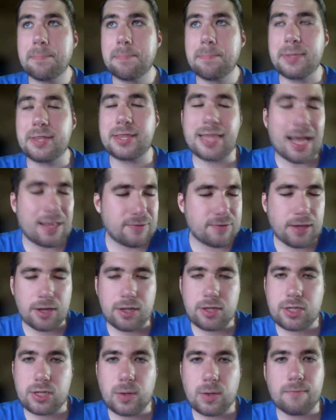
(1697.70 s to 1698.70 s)
That's going
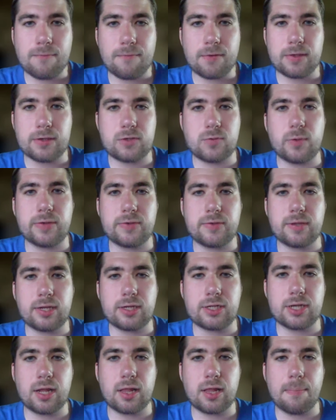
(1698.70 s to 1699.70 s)
to do it for this week's
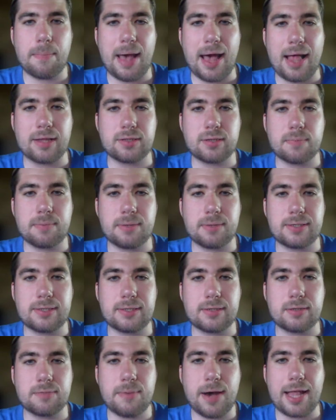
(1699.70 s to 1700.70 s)
edition of the Palace of
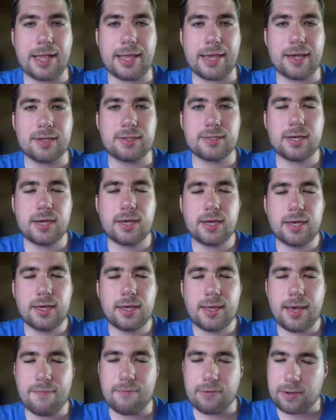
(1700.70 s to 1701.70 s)
Pistons podcast.
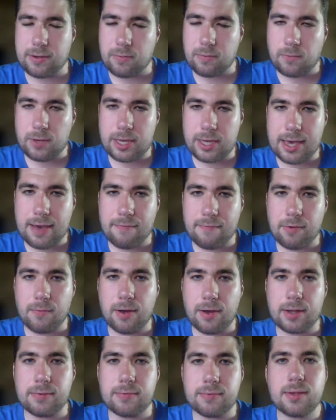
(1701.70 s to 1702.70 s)
Have a good week,
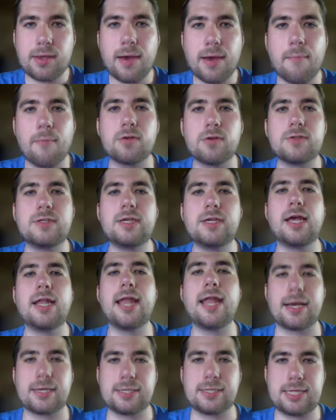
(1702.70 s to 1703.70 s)
everyone. And we'll see you
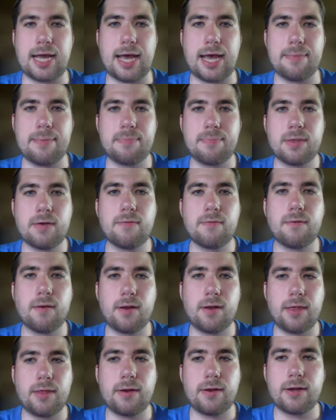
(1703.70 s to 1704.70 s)
next time for
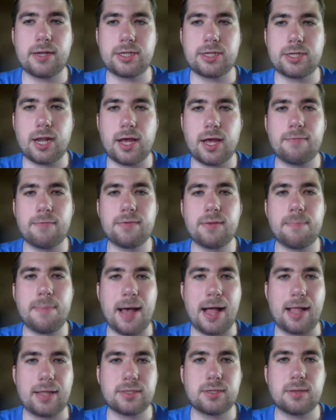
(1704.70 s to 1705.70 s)
another edition of the
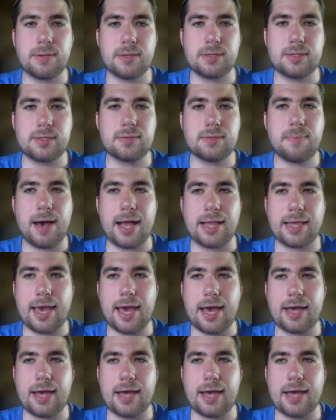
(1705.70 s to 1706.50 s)
Palace of Pistons podcast.